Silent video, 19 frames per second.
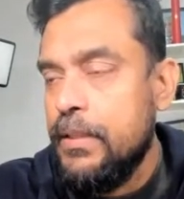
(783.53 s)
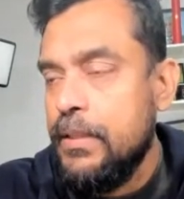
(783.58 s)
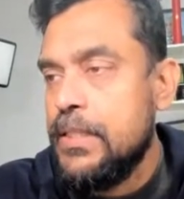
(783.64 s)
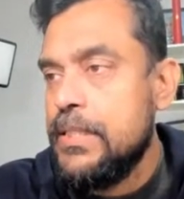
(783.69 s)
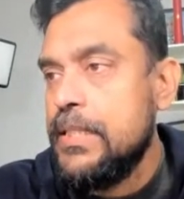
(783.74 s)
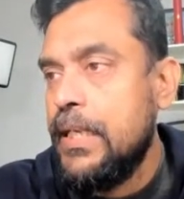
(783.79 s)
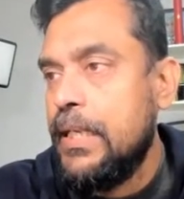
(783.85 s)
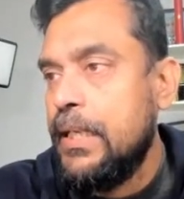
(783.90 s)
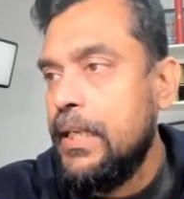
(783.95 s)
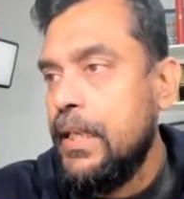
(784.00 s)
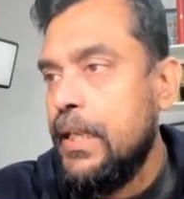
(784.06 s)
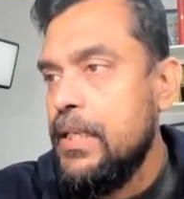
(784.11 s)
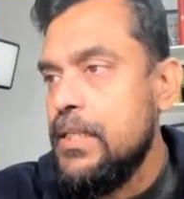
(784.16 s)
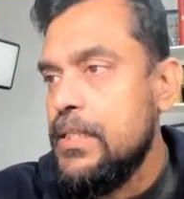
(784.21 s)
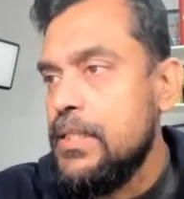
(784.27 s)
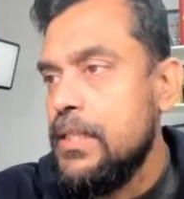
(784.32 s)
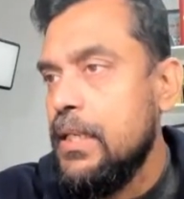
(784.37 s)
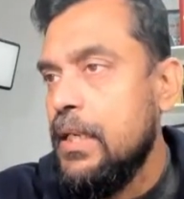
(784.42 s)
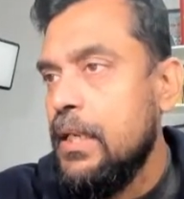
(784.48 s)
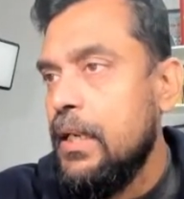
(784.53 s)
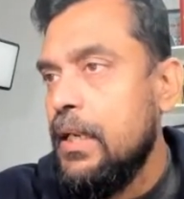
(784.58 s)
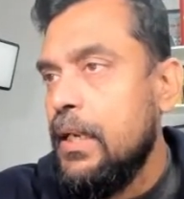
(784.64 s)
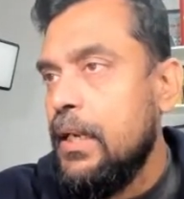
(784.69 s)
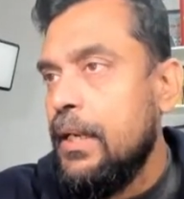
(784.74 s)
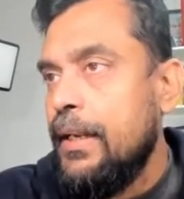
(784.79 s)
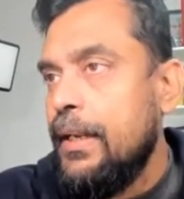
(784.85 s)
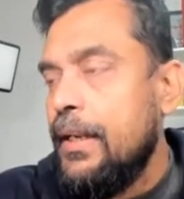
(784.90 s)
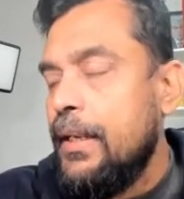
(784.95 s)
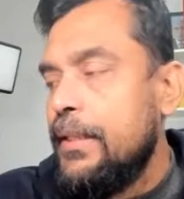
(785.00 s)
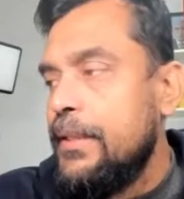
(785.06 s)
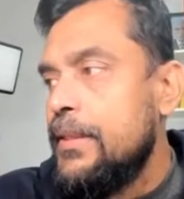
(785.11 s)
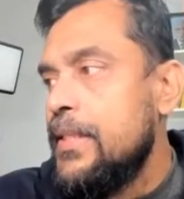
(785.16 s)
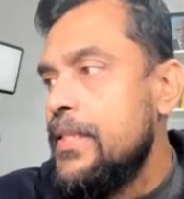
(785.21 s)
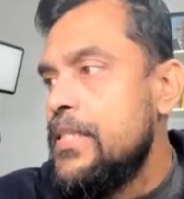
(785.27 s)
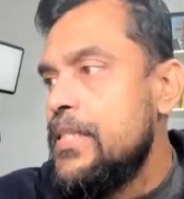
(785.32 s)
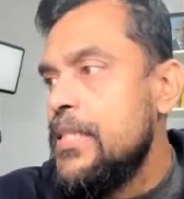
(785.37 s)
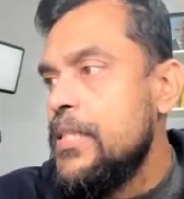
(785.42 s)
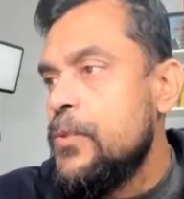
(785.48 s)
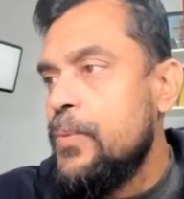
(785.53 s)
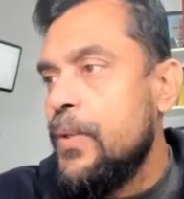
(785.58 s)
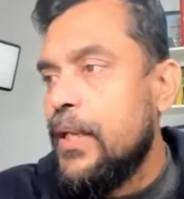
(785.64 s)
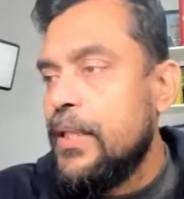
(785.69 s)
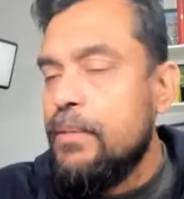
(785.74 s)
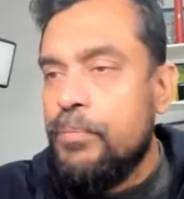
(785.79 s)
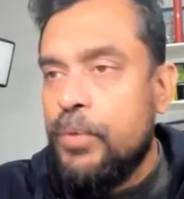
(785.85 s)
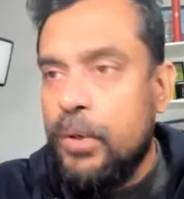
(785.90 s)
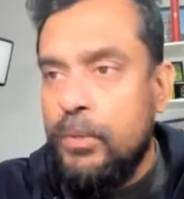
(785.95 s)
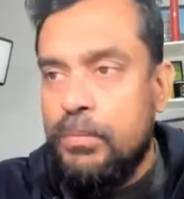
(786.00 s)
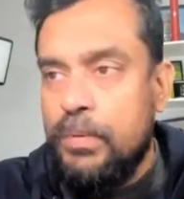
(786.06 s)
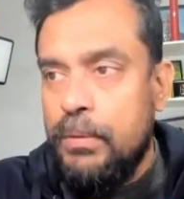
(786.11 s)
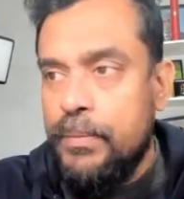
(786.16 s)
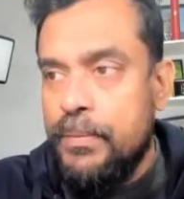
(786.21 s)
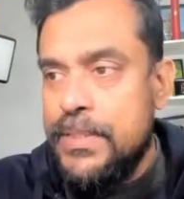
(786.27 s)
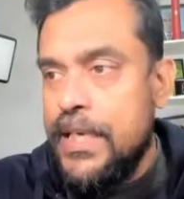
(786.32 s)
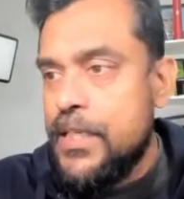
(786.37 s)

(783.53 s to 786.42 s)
settings, this is where the problem is.